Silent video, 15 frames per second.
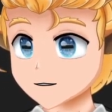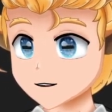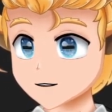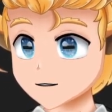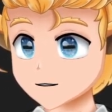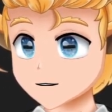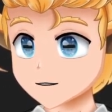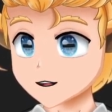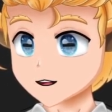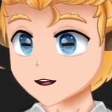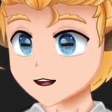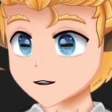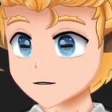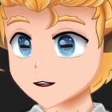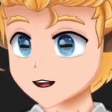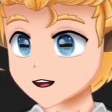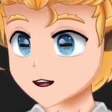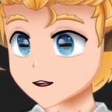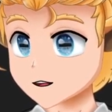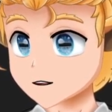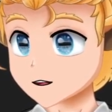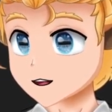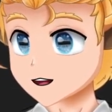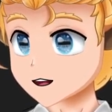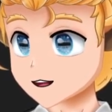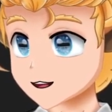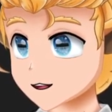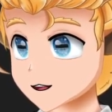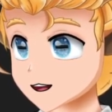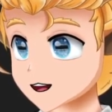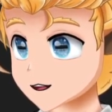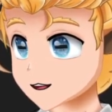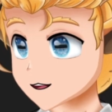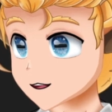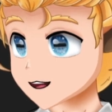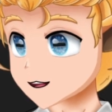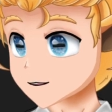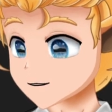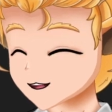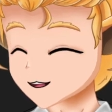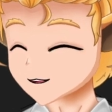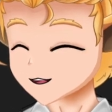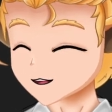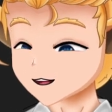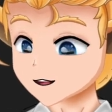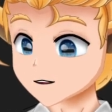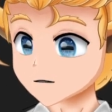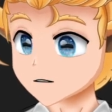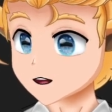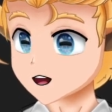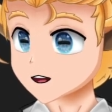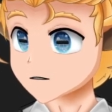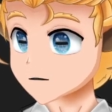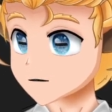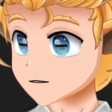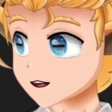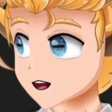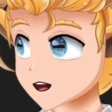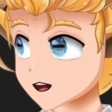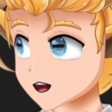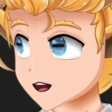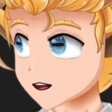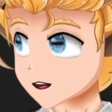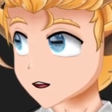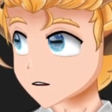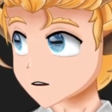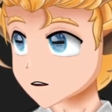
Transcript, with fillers: So we can define them up here, username and message. And just for now,